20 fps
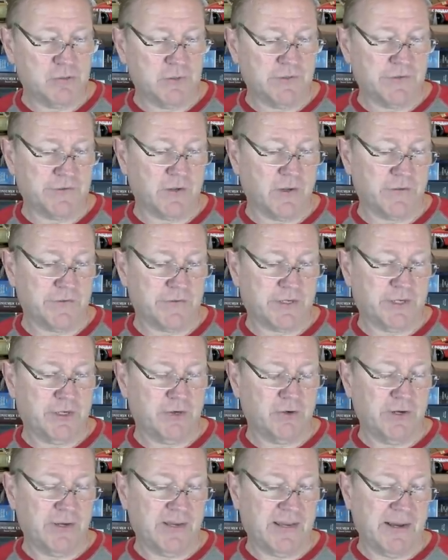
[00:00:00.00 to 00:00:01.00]
to install
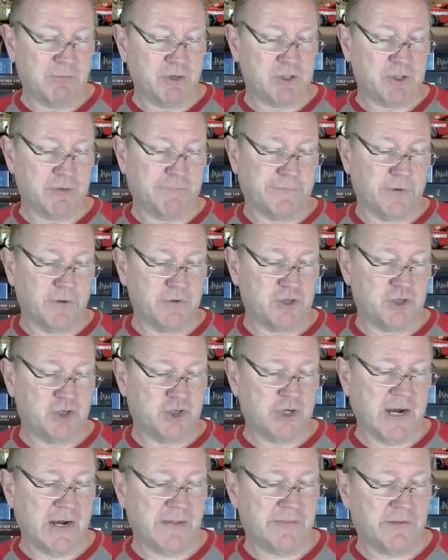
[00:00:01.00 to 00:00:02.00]
security cameras should first
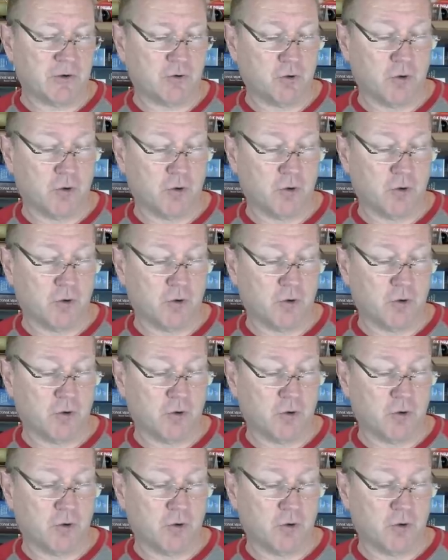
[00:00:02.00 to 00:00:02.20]
check their